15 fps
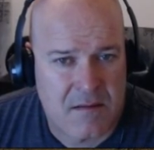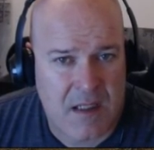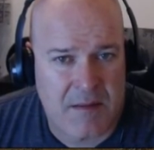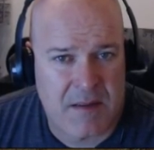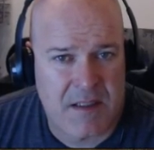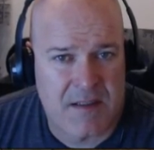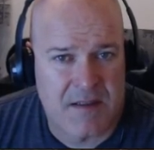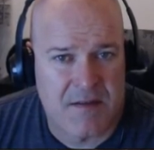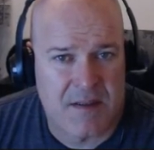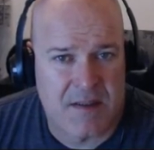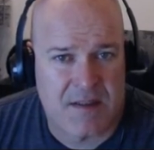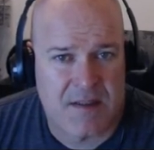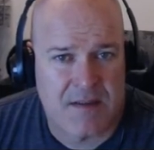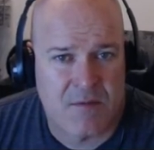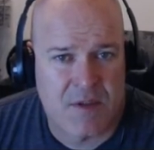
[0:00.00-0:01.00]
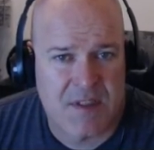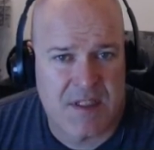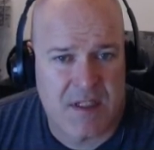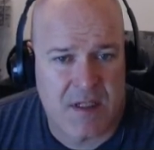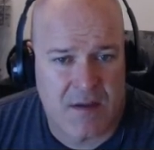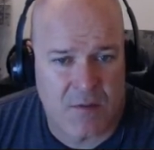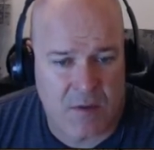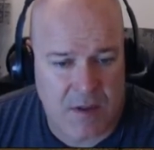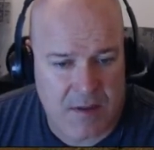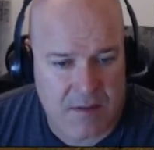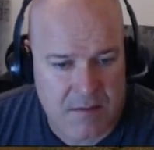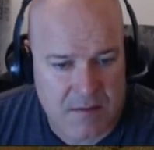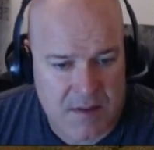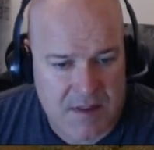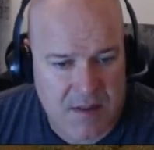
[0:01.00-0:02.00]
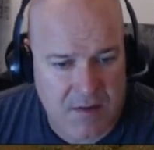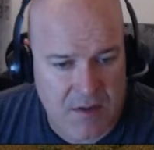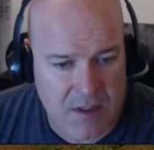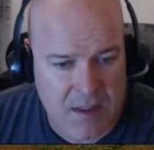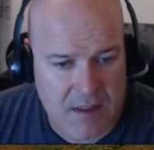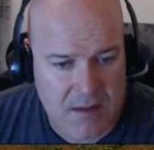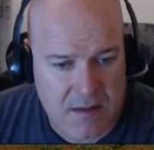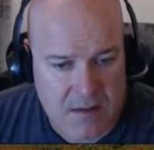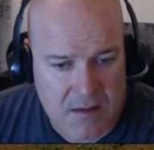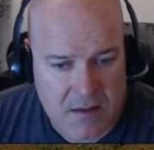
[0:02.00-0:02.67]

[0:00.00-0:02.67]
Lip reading: How are we going to do this? Where's the other one? Let's go look.